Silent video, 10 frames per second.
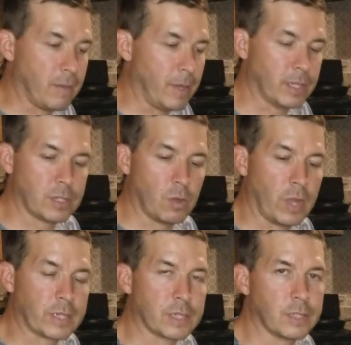I just don't
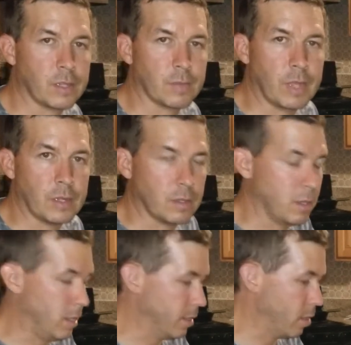like to see them getting
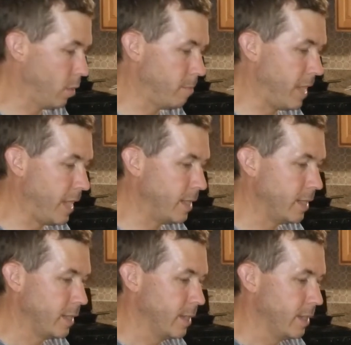uh, going bad
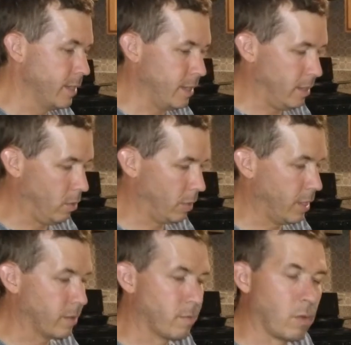uh, or
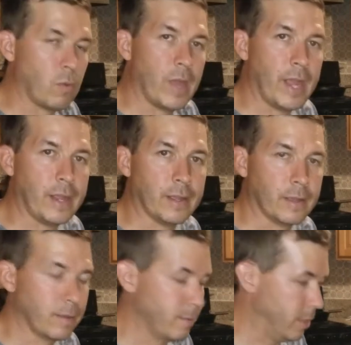getting thrown away,
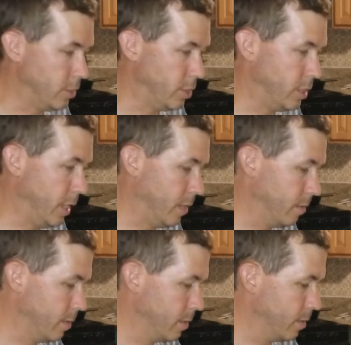I should say.
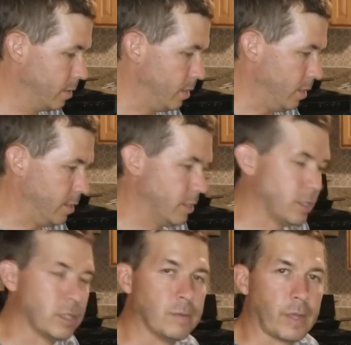Uh, it
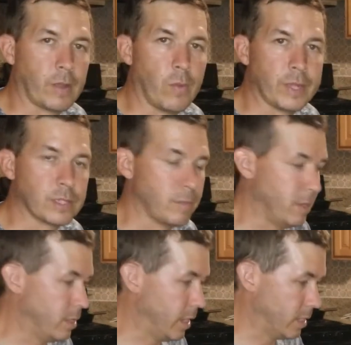just seems like a waste to me to
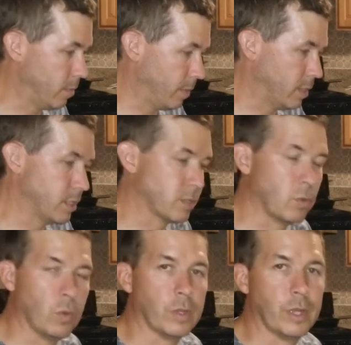take something that's this
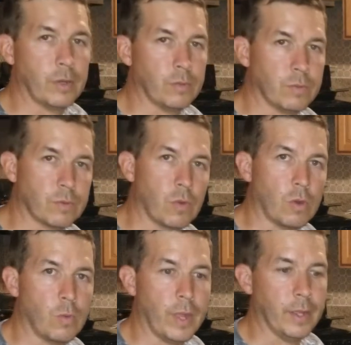cool and, and throw it
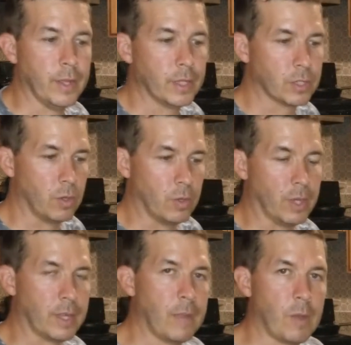away. So uh,
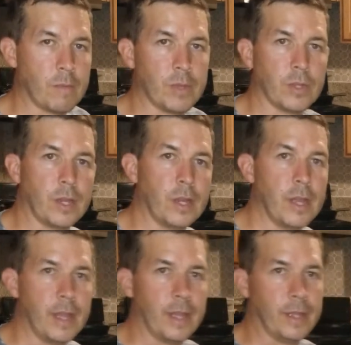keep on building
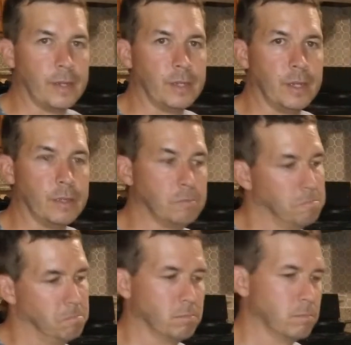and uh,
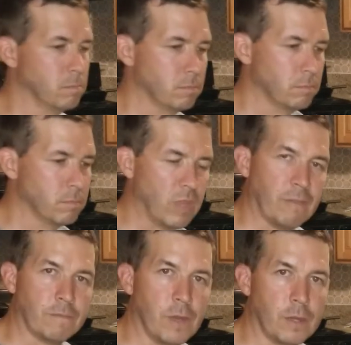
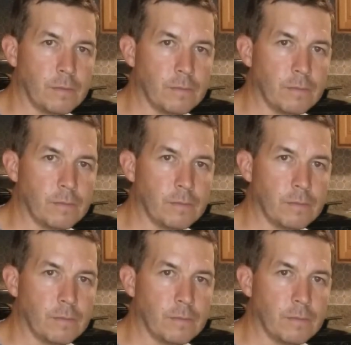have fun.